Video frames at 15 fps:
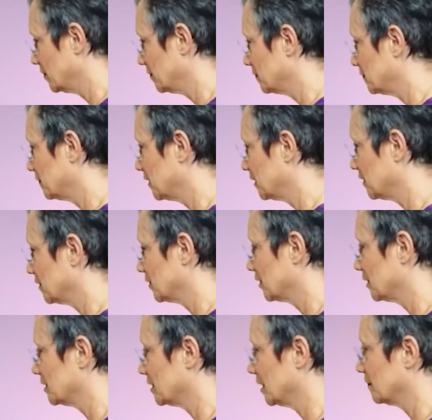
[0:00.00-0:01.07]
to finish
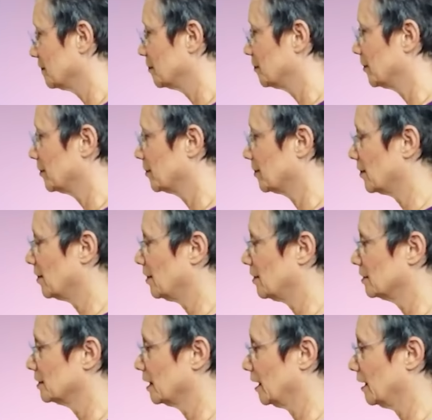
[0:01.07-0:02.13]
the Seva
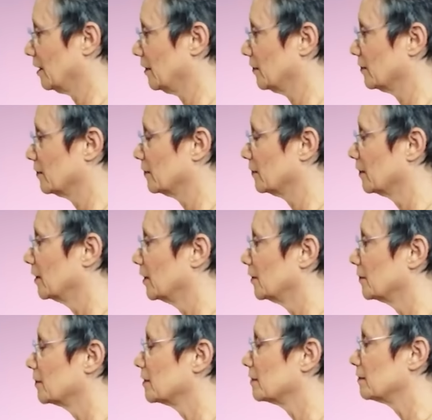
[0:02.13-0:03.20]
protocol now
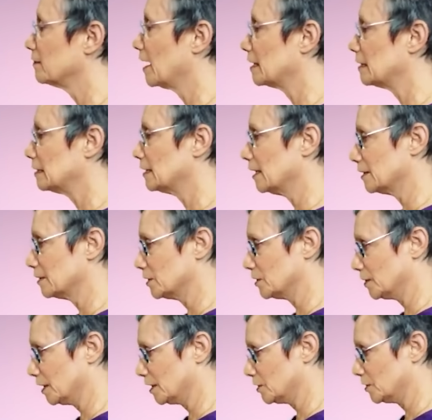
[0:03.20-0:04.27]
with a final leg
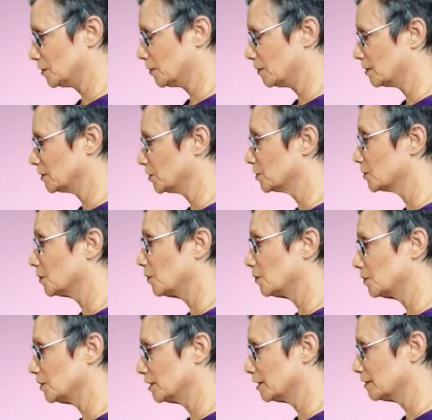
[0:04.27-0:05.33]
stretch, or just
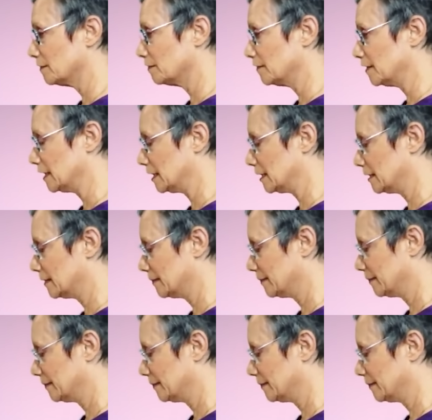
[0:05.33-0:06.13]
holding the feet.